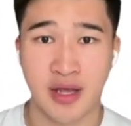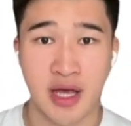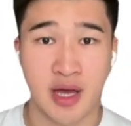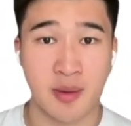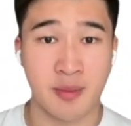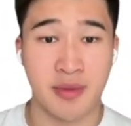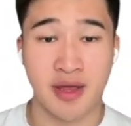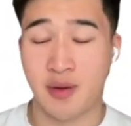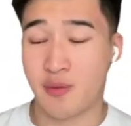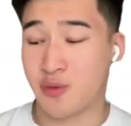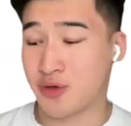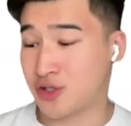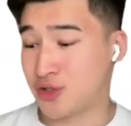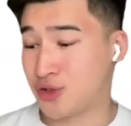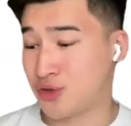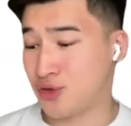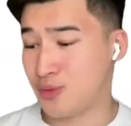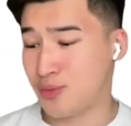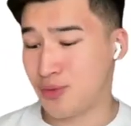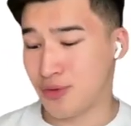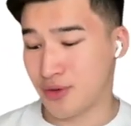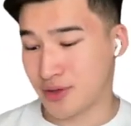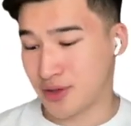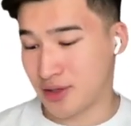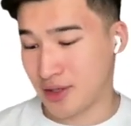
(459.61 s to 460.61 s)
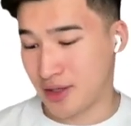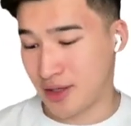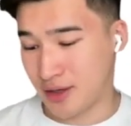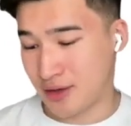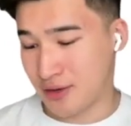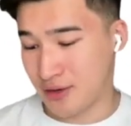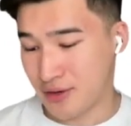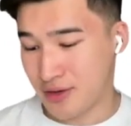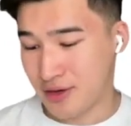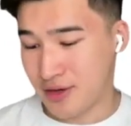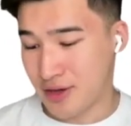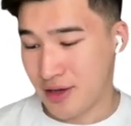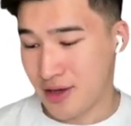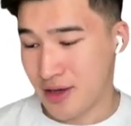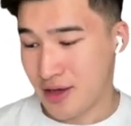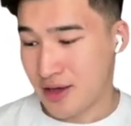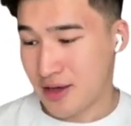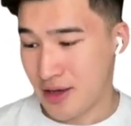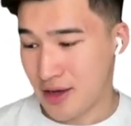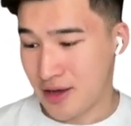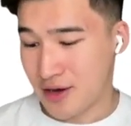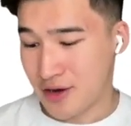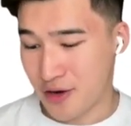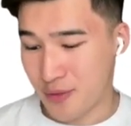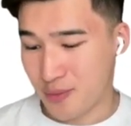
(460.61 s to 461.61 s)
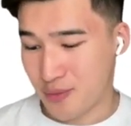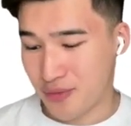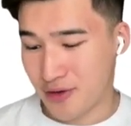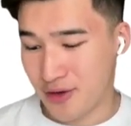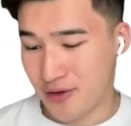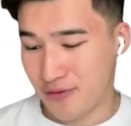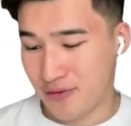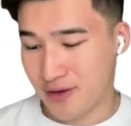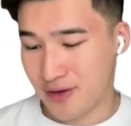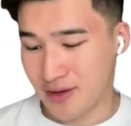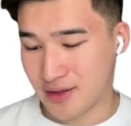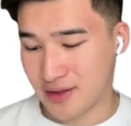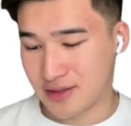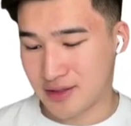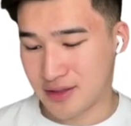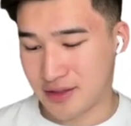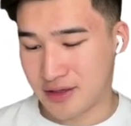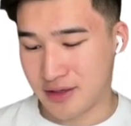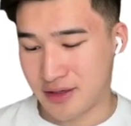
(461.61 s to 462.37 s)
I mean, it was super clear in our previous,